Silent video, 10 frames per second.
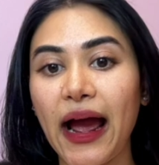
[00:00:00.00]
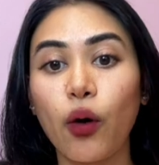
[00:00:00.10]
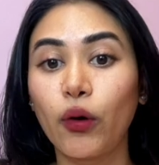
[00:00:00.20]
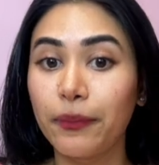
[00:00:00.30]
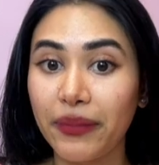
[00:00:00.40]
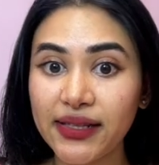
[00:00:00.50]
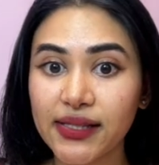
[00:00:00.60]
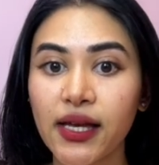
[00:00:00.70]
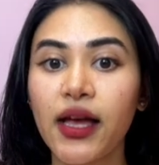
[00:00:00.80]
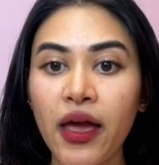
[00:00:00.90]
our
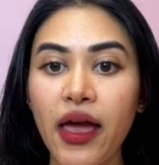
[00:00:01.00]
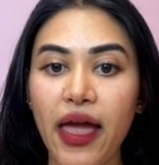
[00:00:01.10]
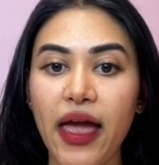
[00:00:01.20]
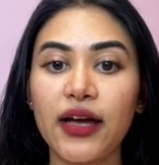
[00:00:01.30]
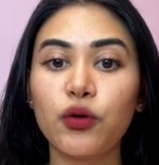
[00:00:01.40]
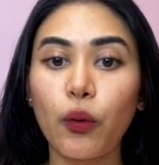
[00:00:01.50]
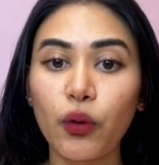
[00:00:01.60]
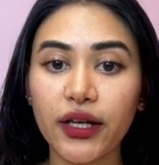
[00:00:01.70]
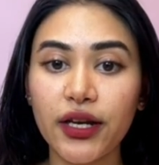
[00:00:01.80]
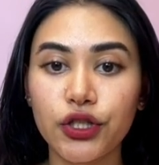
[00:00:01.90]
bits. And what we're
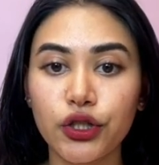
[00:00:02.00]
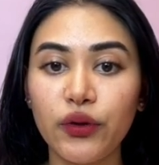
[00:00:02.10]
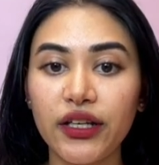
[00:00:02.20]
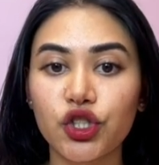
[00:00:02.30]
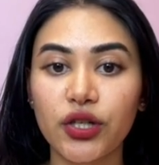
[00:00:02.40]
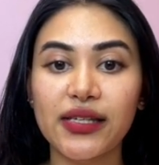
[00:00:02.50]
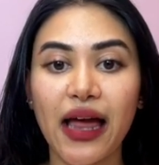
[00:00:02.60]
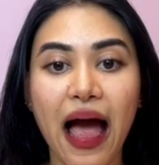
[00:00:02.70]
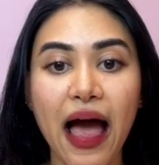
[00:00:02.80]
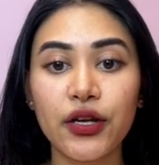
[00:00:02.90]
going to do is just
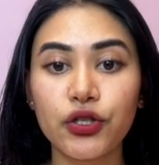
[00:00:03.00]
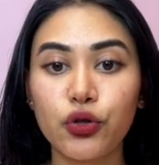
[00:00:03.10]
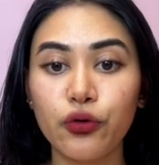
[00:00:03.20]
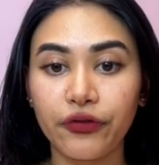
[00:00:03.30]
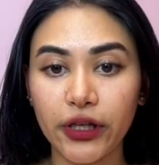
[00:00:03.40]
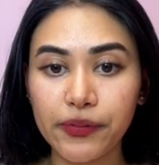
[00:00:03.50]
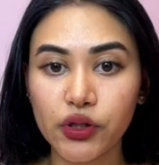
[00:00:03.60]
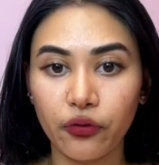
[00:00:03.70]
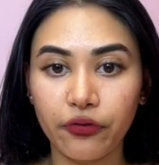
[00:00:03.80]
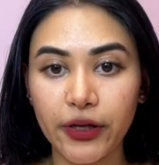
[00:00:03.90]
add 2 flips.
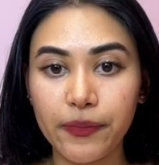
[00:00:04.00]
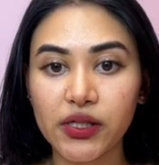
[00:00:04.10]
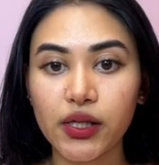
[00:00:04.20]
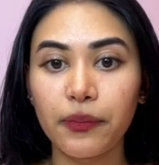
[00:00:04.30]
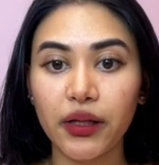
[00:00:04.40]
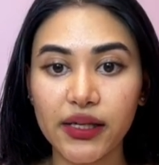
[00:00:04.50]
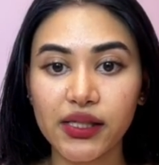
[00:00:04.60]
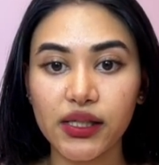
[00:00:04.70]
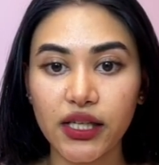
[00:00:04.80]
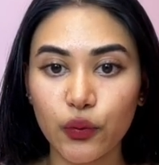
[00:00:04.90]
So flips
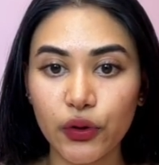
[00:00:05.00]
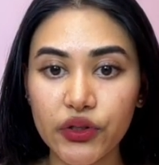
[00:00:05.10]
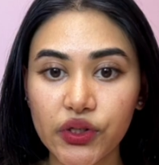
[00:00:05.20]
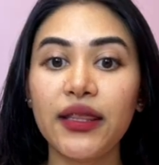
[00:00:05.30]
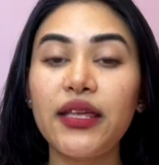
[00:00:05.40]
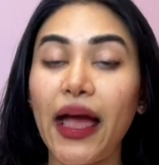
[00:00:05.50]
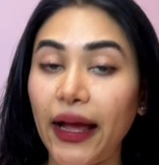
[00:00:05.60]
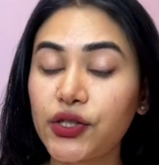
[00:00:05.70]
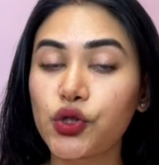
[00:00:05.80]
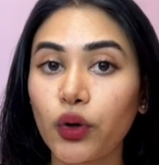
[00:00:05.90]
plus equals the
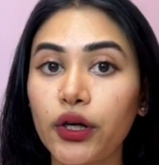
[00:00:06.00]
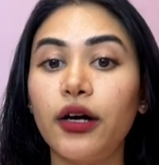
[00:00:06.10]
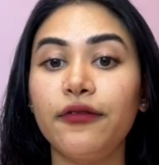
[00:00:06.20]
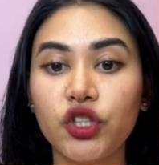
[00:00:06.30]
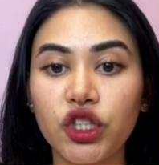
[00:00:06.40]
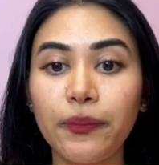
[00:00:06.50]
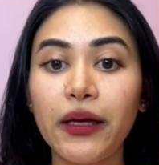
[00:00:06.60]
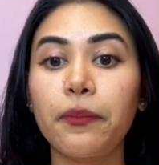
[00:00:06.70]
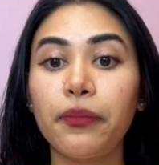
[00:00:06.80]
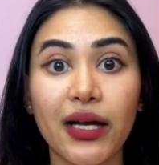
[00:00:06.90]
XOR of G
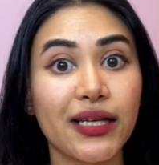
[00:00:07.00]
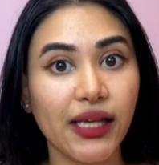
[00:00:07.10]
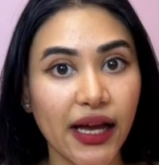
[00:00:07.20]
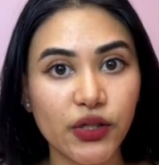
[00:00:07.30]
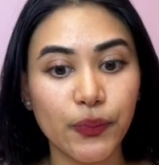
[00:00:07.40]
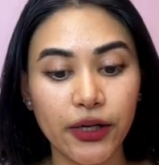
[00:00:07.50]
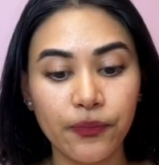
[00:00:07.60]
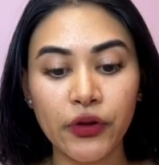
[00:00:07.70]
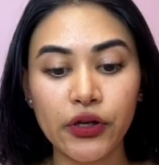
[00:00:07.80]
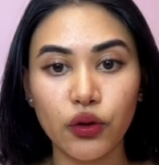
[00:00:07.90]
bit plus S bit.
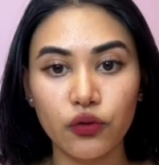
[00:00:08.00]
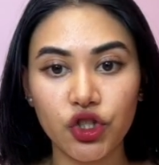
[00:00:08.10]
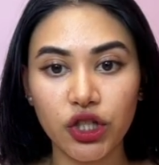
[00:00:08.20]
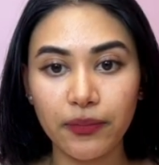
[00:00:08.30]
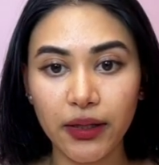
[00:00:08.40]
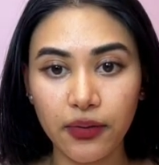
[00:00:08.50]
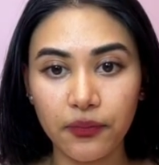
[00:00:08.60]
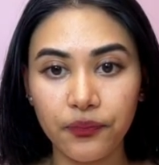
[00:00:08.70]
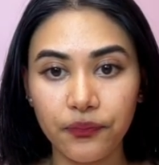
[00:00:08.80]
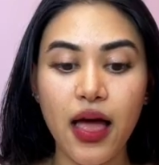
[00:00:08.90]
So G bit
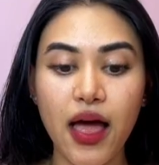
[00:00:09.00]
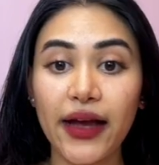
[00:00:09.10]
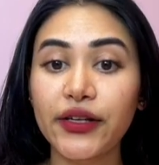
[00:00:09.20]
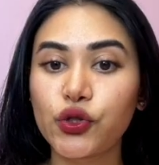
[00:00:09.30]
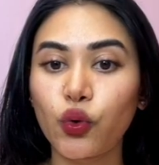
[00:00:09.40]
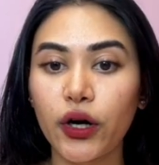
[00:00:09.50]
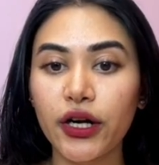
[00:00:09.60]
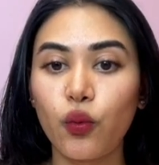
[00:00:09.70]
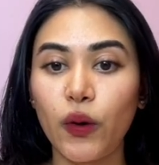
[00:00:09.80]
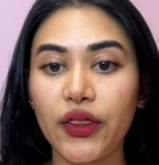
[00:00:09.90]

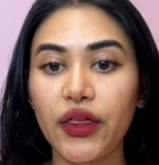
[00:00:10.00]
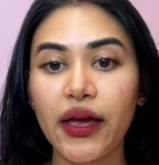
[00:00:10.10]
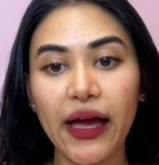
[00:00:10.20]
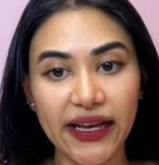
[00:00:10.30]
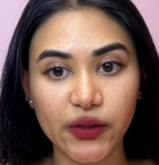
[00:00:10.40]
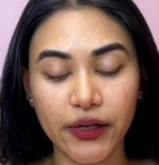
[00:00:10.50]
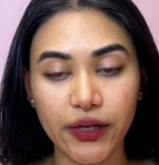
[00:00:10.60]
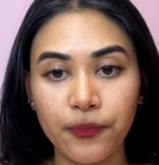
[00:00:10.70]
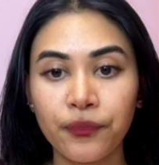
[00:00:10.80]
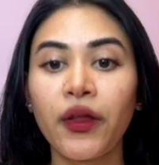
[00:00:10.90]
XORed with S
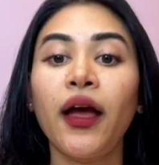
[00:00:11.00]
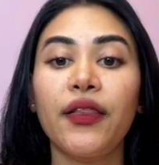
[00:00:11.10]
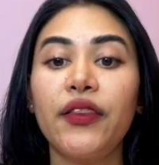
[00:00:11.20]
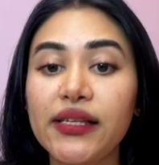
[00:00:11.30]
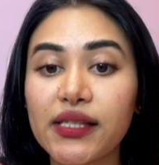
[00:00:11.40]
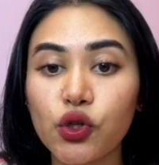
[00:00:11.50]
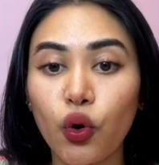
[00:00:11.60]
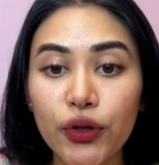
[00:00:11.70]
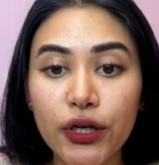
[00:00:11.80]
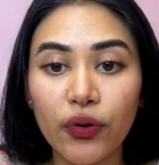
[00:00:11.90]
bit. This is
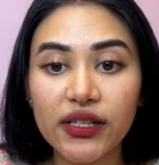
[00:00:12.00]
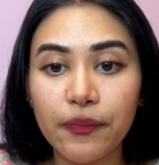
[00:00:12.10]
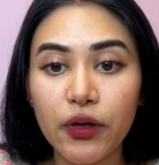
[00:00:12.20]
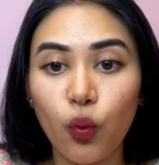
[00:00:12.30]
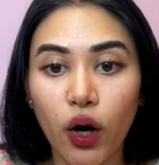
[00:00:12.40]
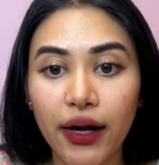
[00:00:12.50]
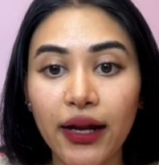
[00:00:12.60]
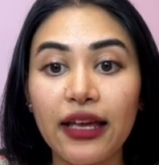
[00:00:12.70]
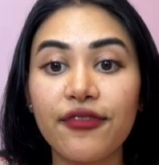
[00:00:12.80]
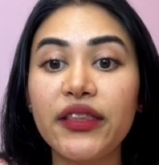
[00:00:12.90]
only going to be
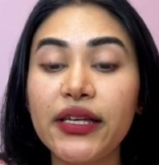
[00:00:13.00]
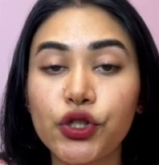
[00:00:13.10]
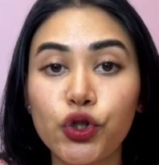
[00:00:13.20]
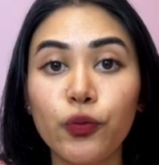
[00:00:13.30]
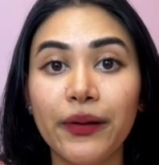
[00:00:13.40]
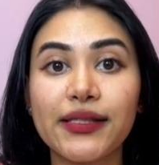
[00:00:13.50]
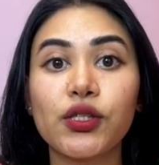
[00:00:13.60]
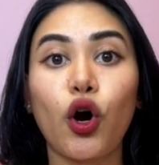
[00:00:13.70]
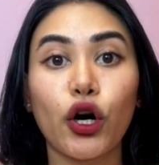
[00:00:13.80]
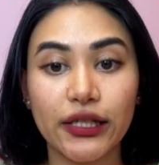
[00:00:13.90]
1 if these 2 bits
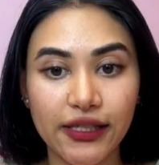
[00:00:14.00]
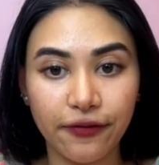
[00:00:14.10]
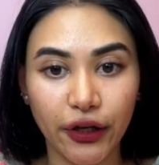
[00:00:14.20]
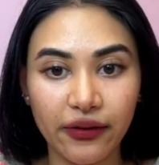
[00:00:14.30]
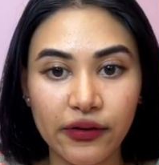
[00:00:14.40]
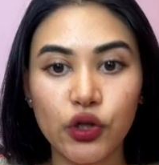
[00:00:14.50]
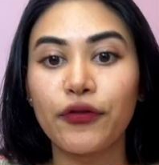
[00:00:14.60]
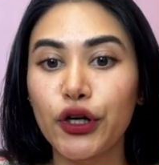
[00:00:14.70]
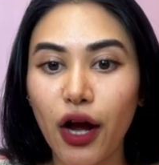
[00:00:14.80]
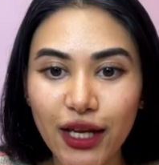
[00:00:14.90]
are different. So if
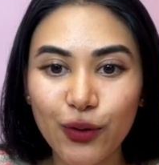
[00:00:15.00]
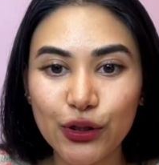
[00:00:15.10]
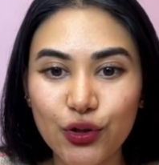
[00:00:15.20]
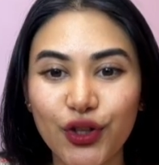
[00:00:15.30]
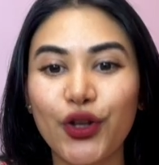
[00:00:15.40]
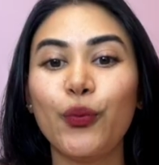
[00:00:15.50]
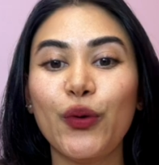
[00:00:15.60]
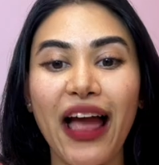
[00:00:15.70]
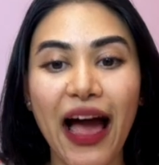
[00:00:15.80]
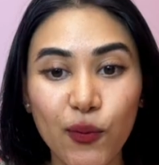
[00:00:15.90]
they're not equal to each other, we
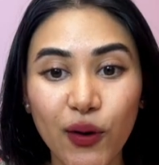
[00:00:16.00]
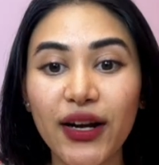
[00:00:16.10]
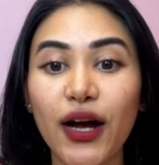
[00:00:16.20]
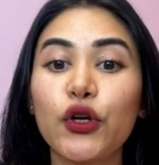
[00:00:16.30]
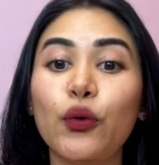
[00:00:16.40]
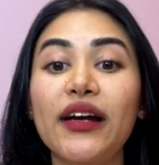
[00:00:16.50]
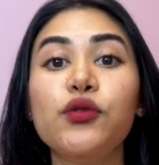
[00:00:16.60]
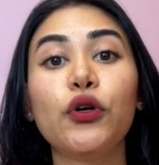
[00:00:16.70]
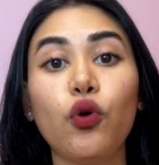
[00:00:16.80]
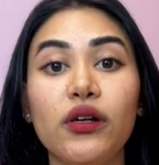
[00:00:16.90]
add 1. Otherwise,
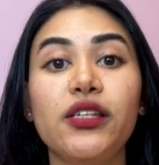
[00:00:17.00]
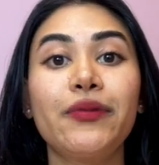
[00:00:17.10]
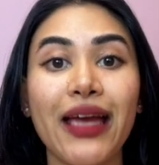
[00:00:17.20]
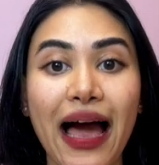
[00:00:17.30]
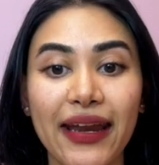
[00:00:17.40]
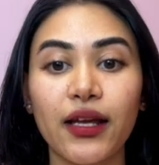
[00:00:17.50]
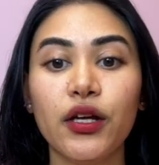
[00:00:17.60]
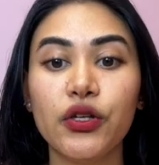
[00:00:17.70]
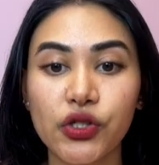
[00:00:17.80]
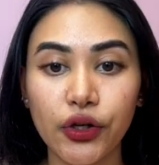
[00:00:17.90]
we're going to be adding
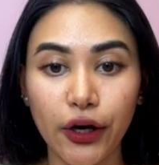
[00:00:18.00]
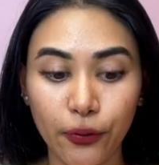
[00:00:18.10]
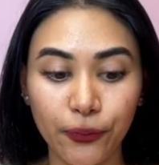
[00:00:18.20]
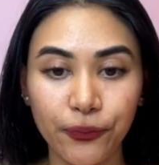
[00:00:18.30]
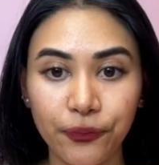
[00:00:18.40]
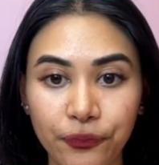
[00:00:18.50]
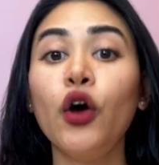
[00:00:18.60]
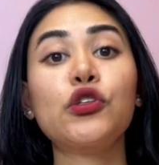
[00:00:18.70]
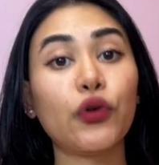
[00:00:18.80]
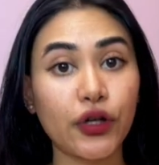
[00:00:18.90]
0.
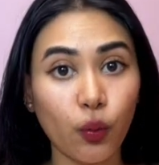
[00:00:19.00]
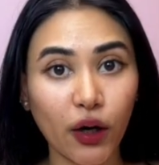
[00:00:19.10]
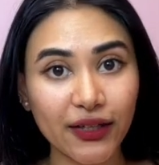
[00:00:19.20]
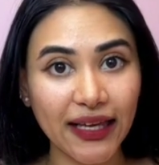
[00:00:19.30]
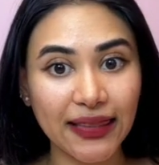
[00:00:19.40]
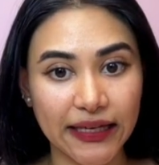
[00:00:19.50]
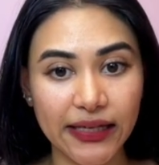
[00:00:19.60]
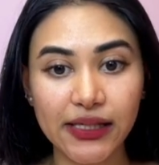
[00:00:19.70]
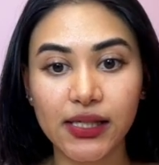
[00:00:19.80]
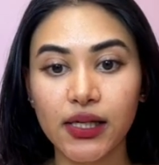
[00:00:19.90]
So it could work like
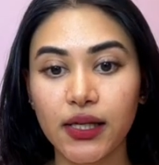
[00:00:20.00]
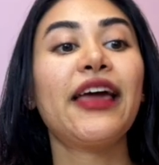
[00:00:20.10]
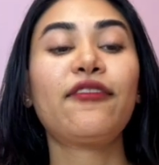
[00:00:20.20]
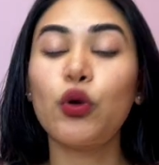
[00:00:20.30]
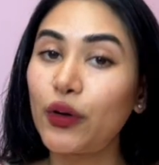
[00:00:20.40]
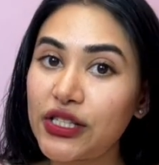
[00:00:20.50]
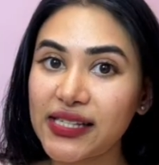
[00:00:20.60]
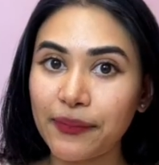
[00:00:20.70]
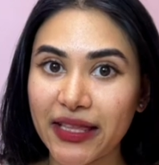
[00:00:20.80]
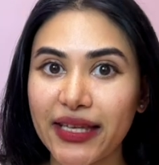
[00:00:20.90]
this. And if we were to
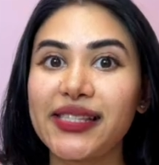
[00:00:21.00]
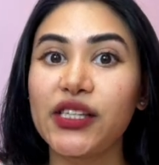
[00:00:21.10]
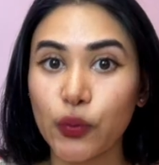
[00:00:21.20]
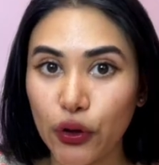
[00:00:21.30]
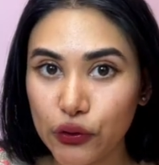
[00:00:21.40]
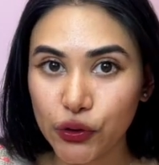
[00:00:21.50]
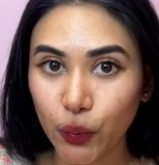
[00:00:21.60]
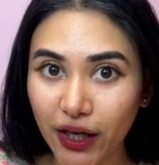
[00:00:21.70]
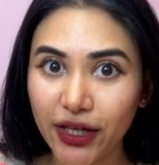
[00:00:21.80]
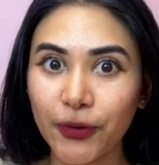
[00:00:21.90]
submit this, this would also
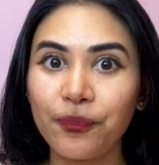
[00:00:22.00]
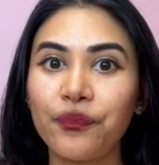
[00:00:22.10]
work.